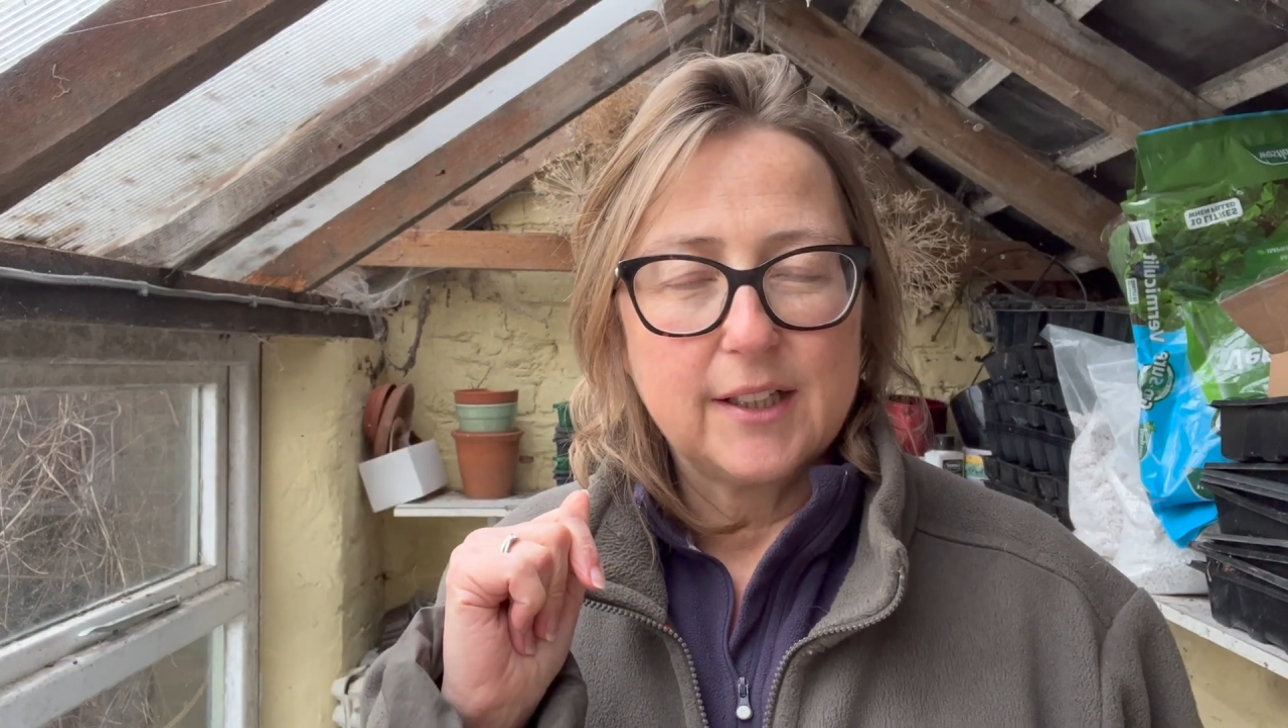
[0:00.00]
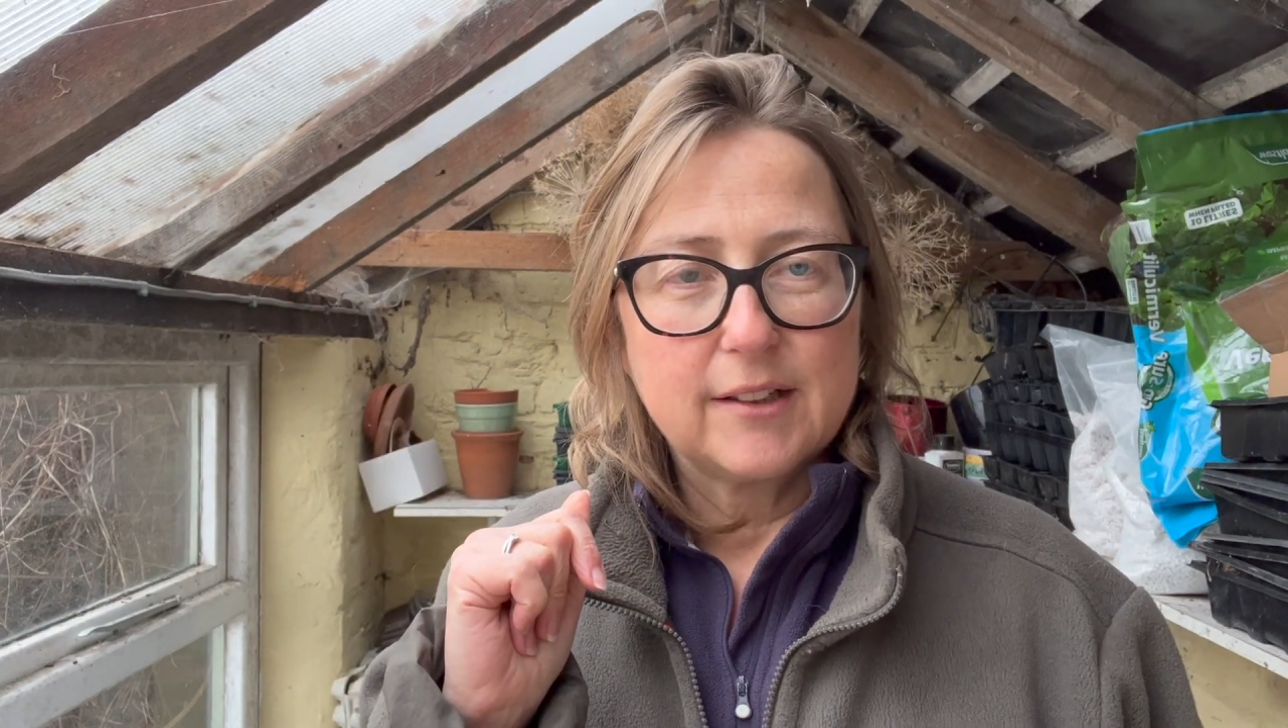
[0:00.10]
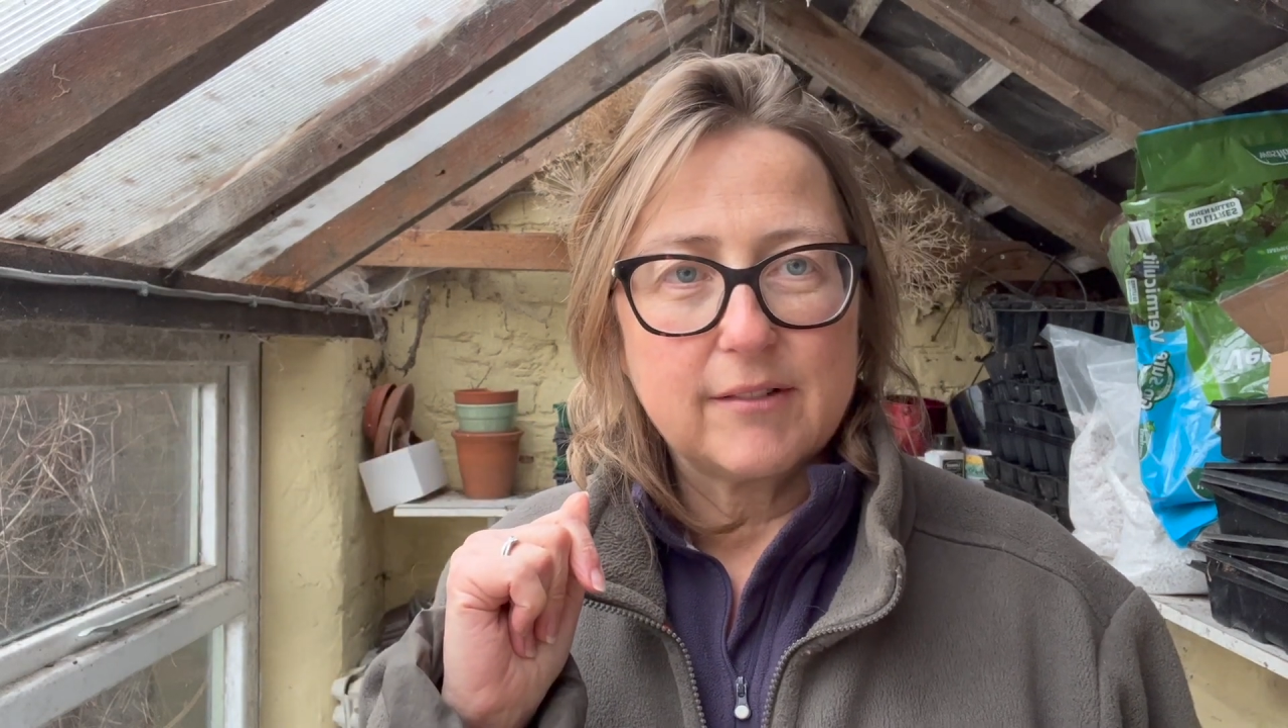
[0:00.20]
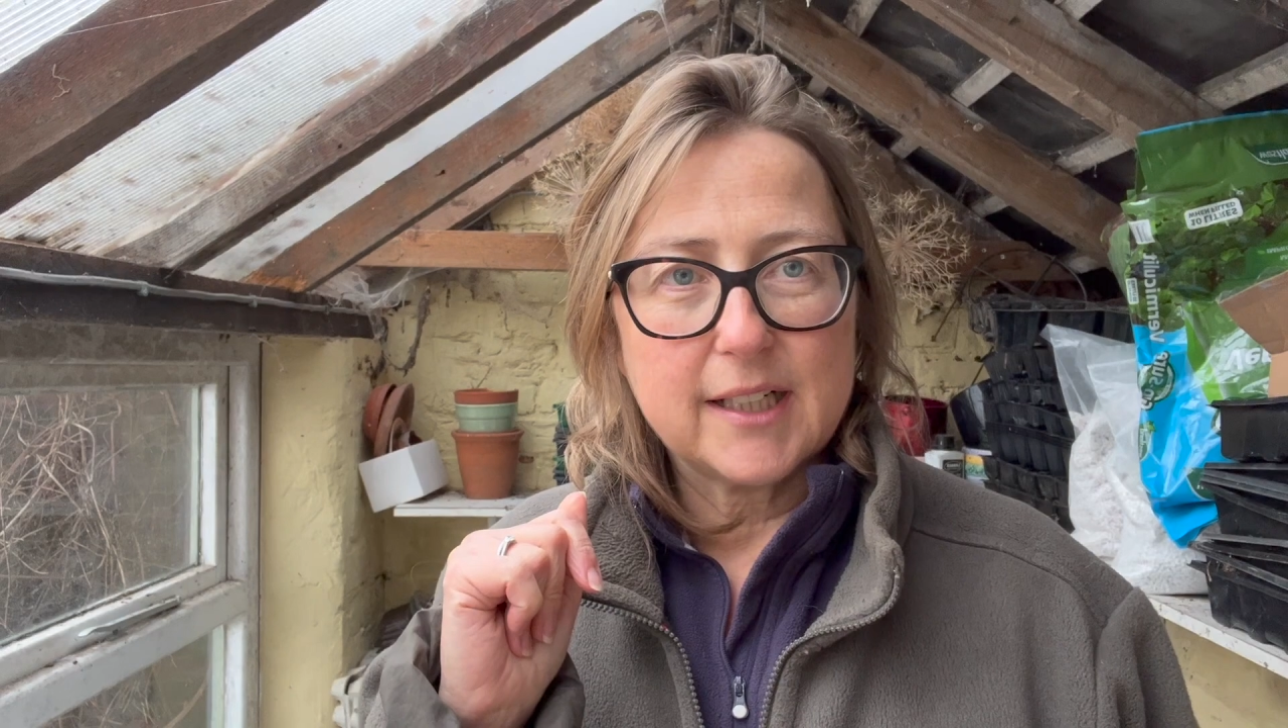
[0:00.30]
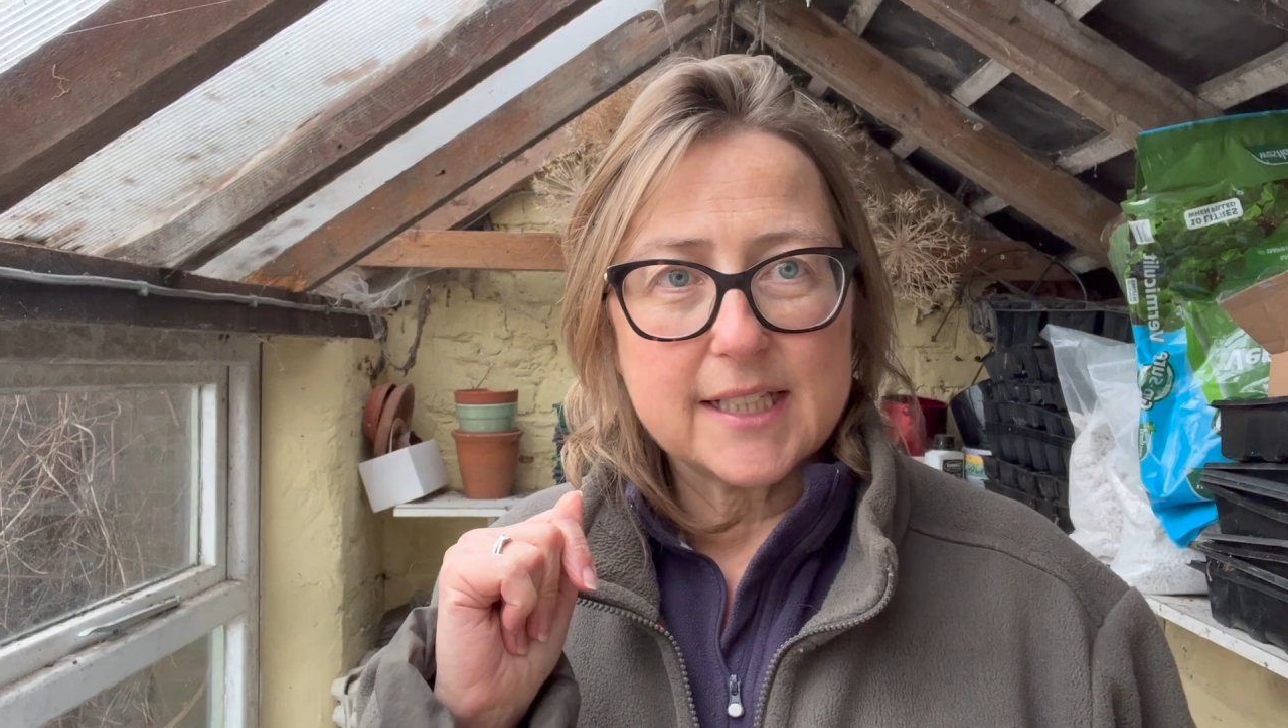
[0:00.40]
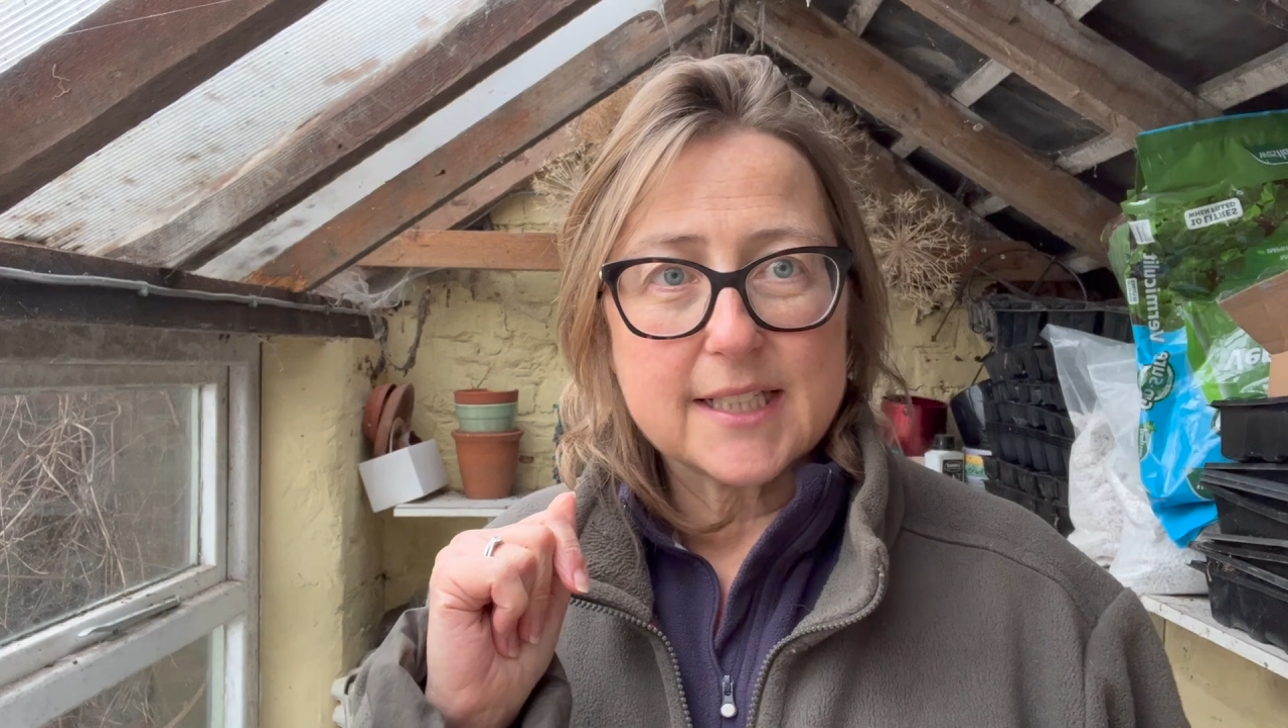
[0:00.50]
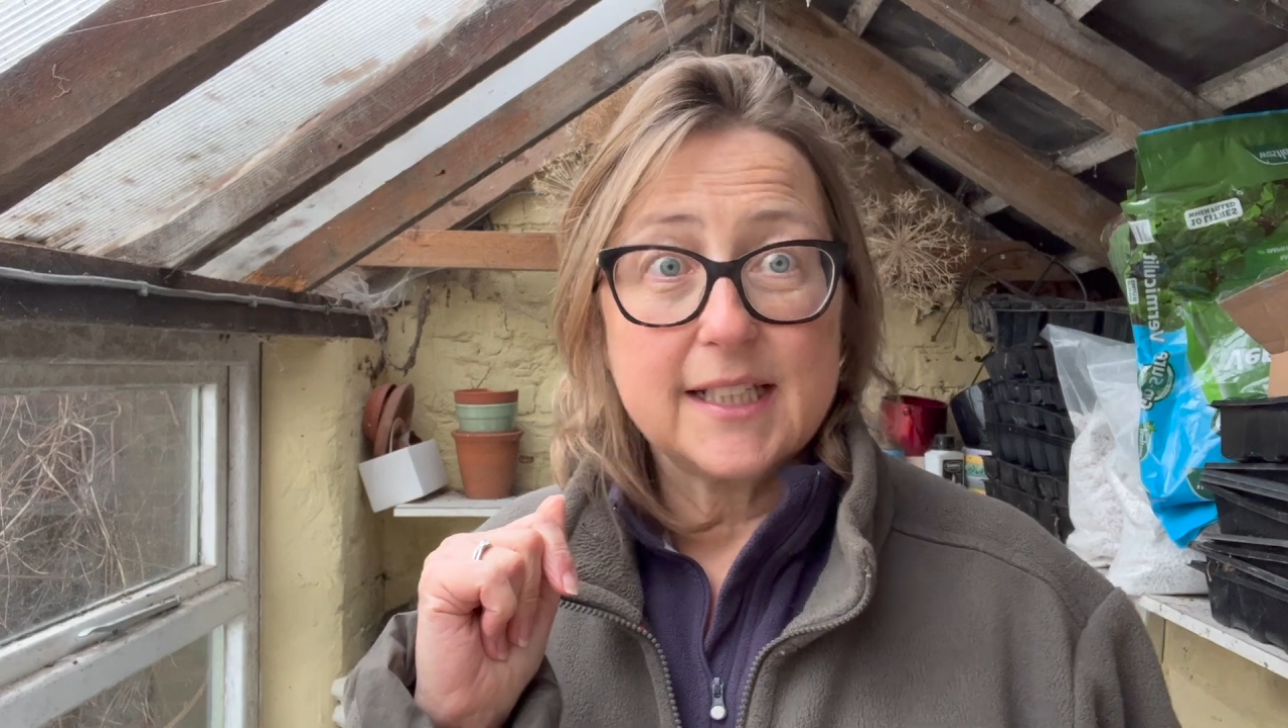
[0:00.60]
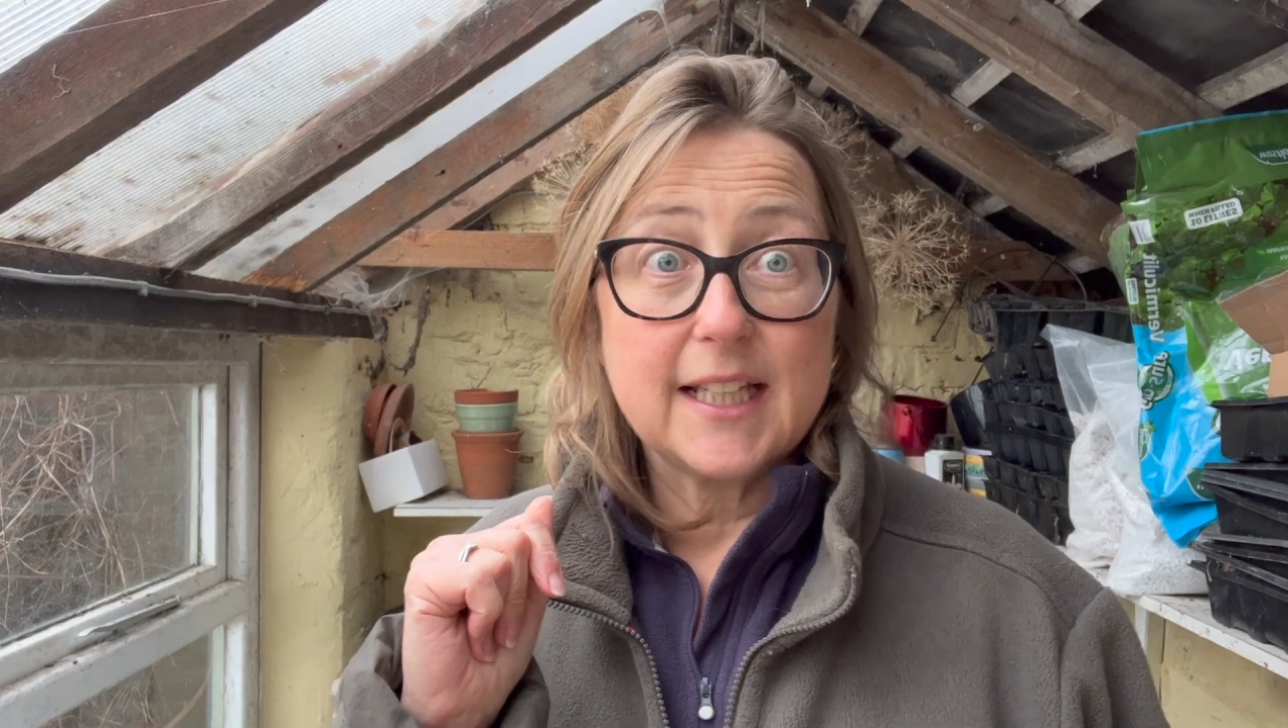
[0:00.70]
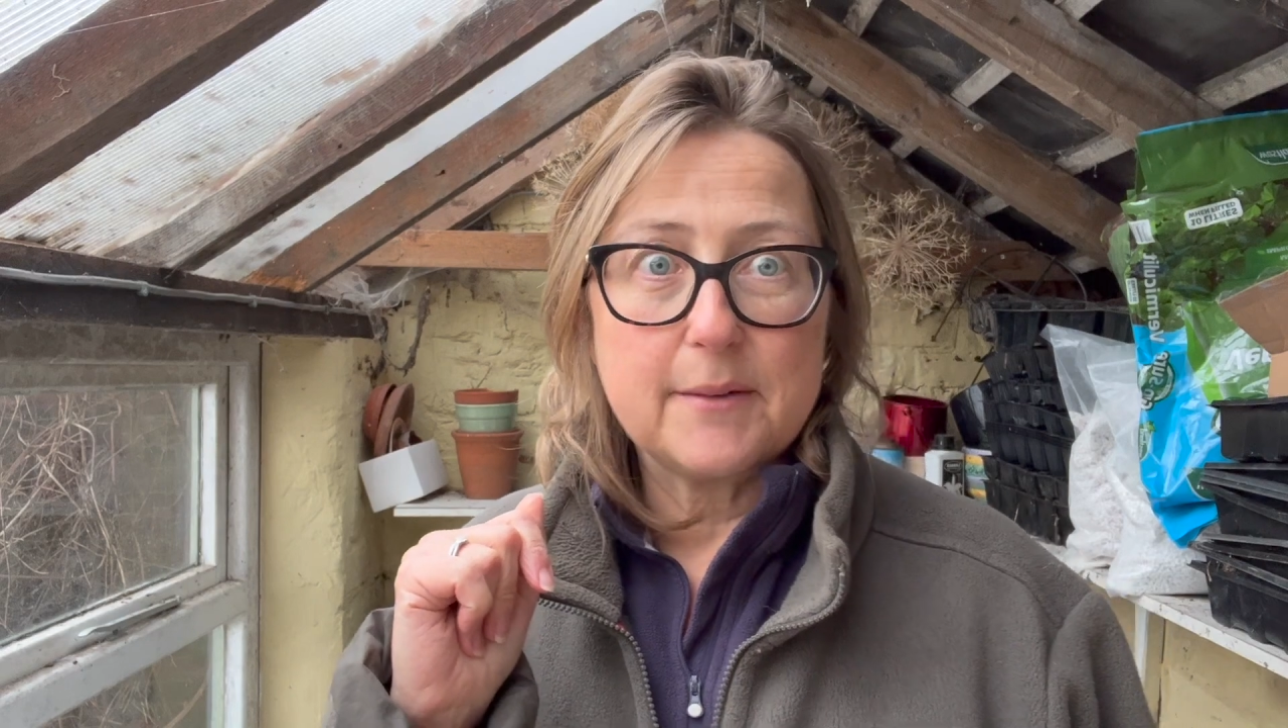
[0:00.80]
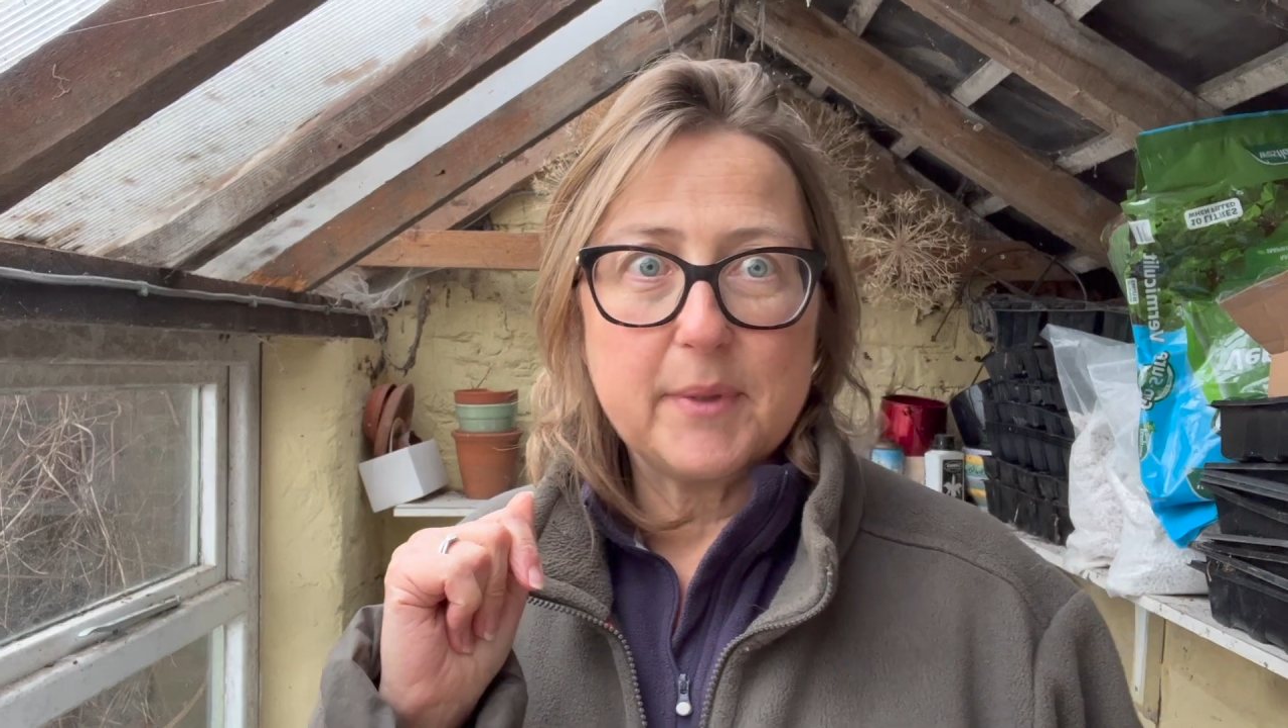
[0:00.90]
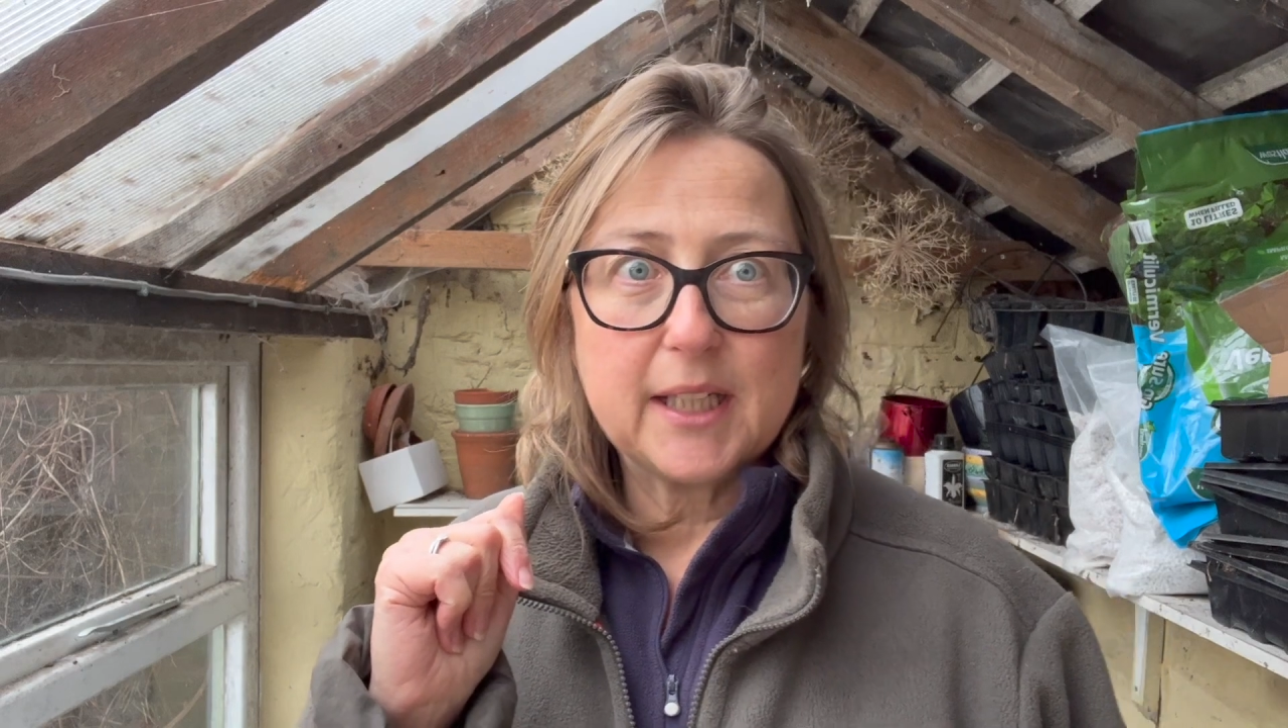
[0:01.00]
Right, let me